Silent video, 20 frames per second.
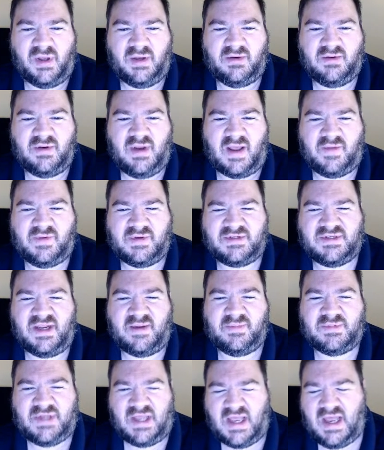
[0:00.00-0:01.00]
at the
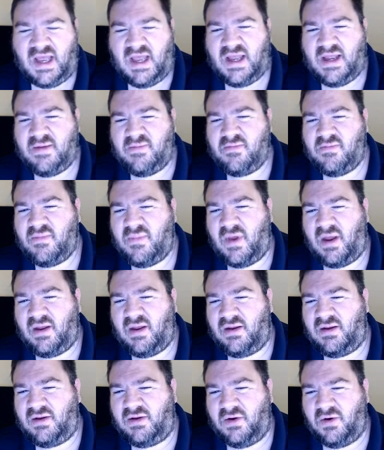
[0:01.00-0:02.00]
same time,
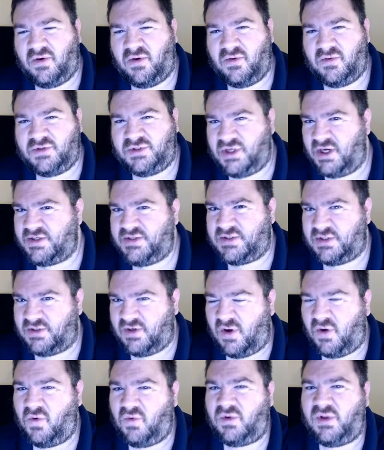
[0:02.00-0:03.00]
you're just and
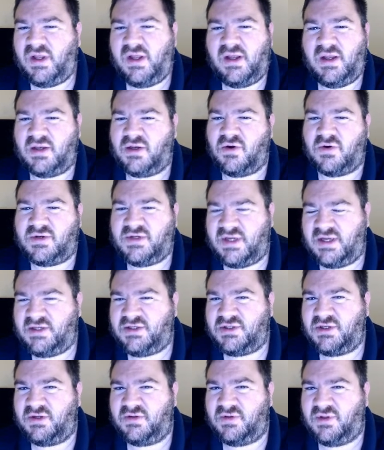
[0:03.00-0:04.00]
holy, and you're
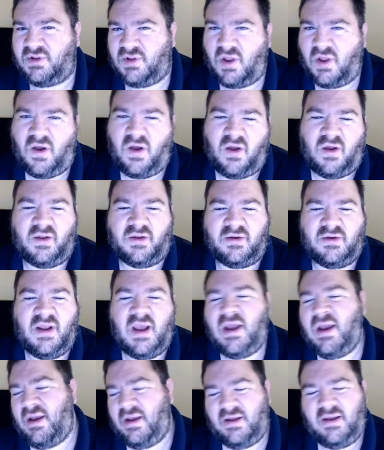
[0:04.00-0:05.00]
teaching the law, and
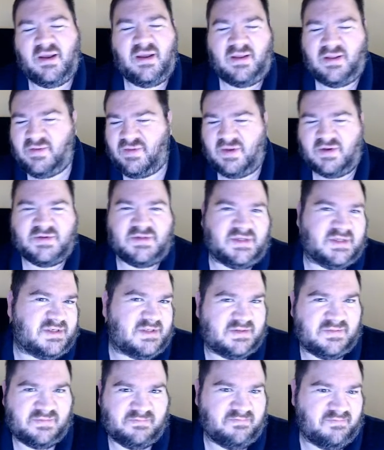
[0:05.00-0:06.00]
there's
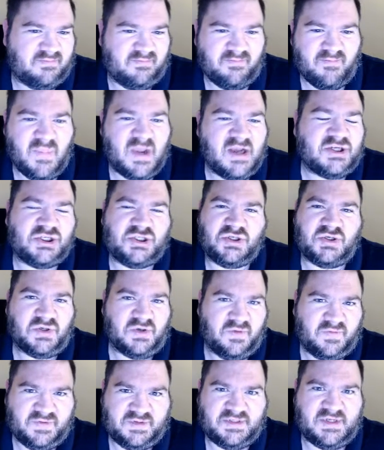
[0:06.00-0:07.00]
this
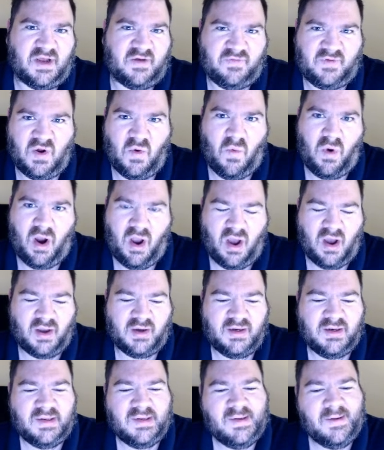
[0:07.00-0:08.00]
mixture of stuff going
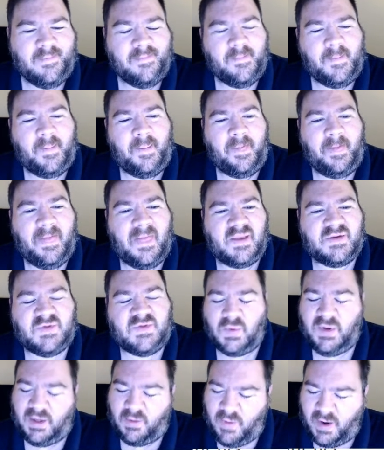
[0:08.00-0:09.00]
on.
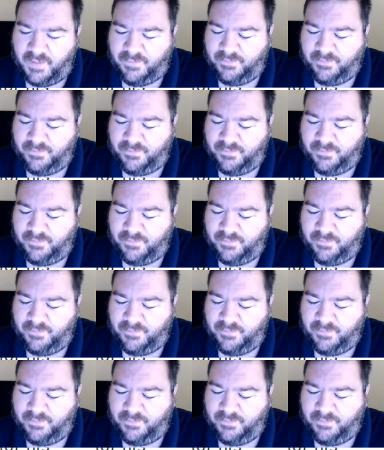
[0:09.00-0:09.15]
So anyway,